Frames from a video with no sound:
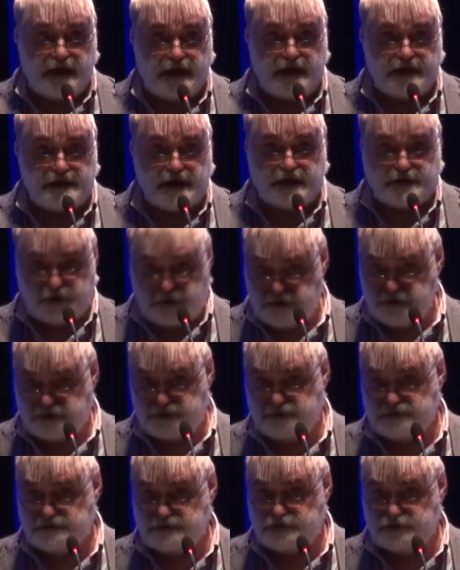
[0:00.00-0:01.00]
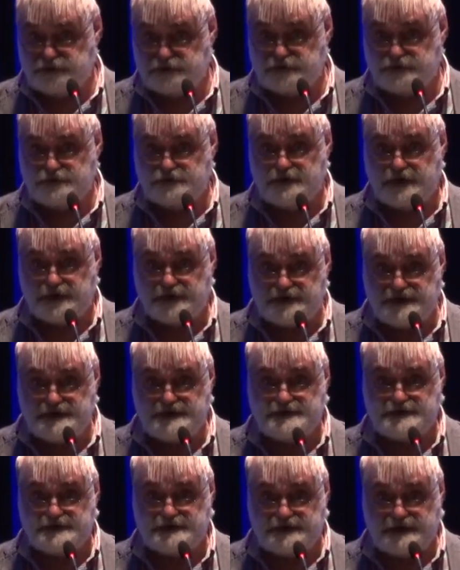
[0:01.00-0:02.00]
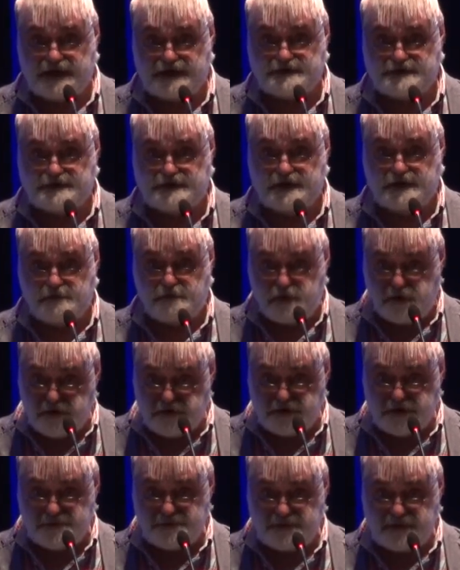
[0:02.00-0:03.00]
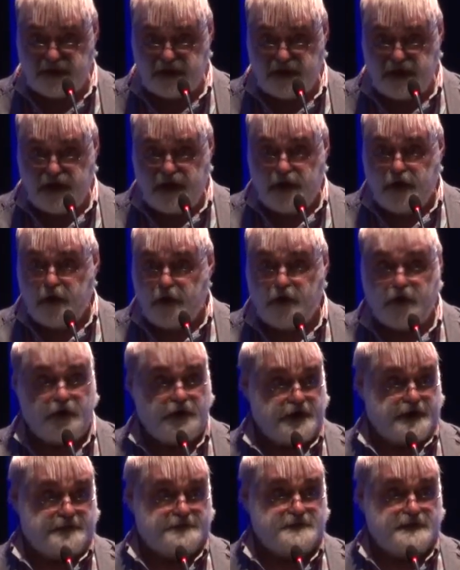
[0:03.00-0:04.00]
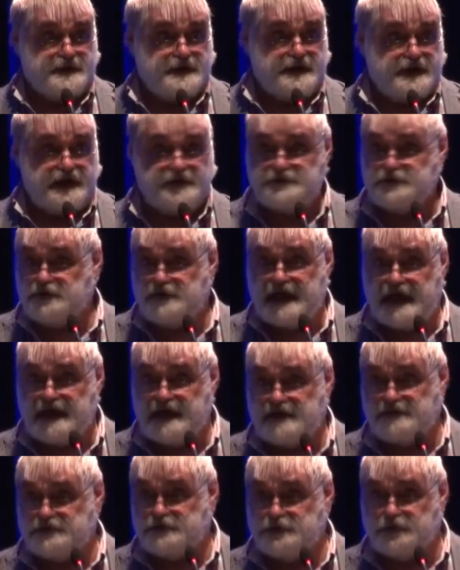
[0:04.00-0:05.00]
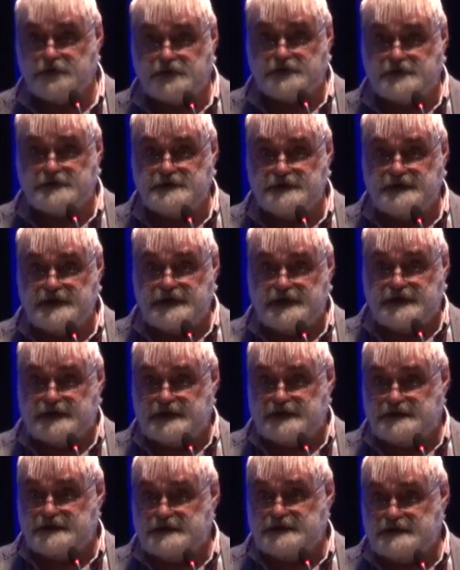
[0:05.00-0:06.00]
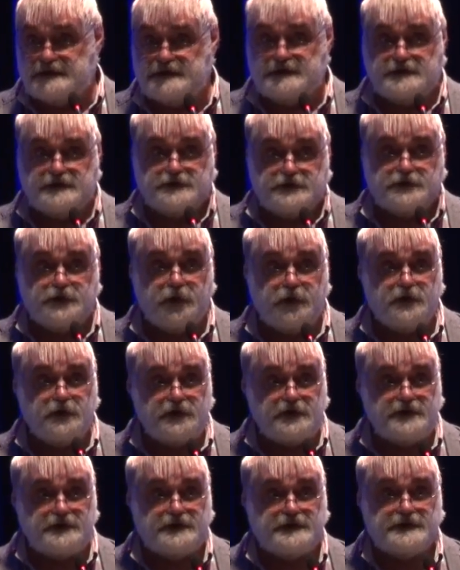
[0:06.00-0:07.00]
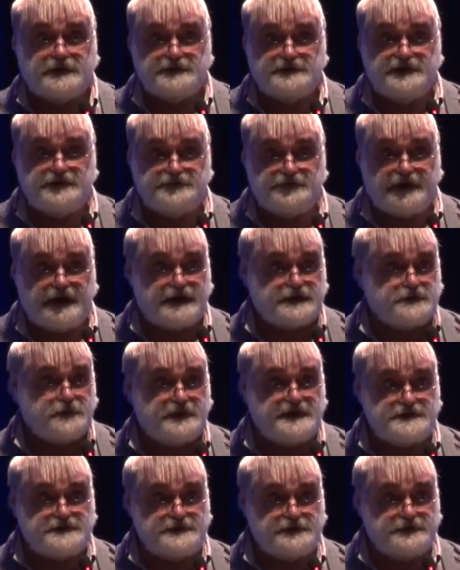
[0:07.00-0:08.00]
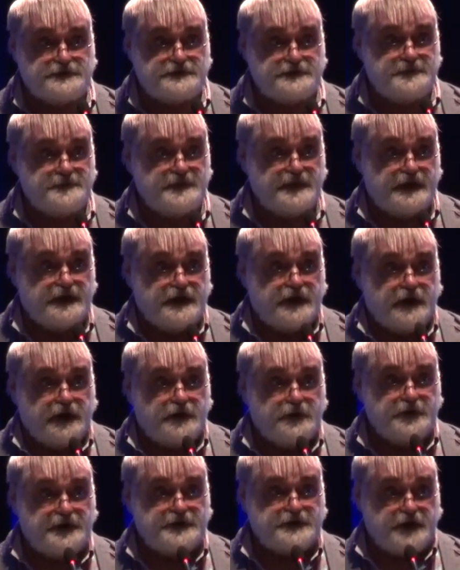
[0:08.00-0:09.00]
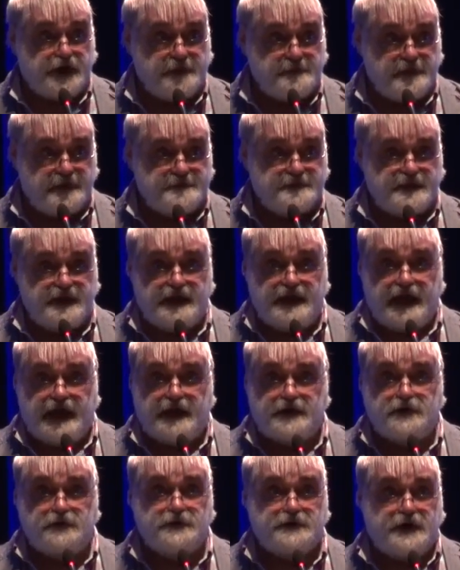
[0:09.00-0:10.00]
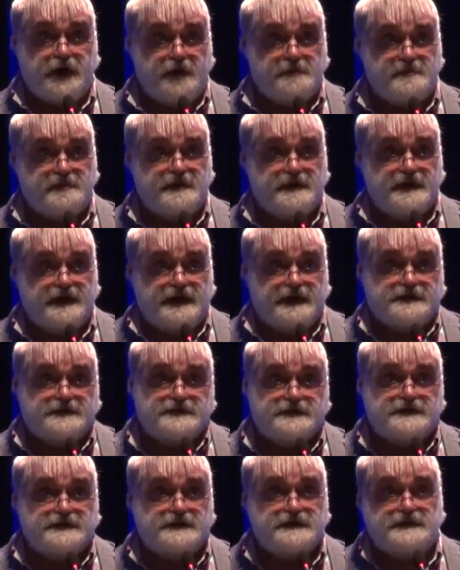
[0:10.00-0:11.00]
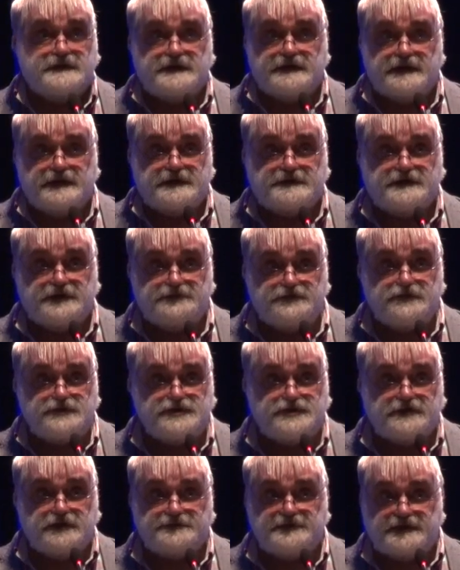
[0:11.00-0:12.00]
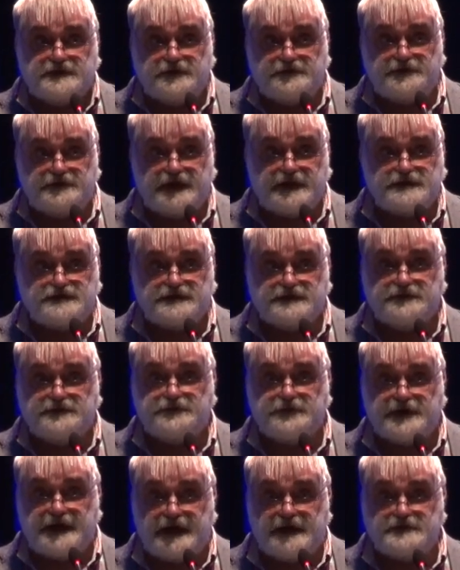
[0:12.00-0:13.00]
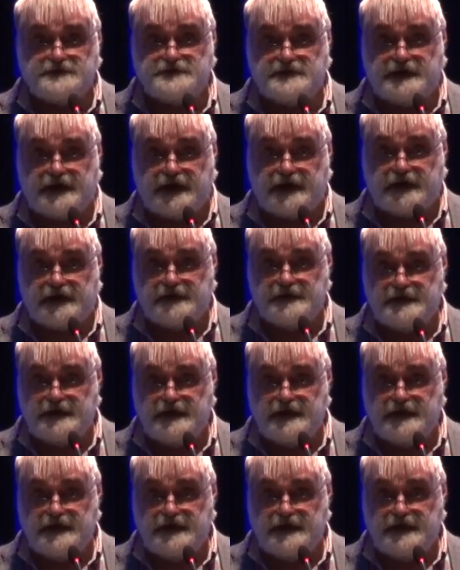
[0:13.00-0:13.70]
And I urge you to read that book. Or if you have your Google device with you, look it up and look up the diffusion of innovation for healthcare.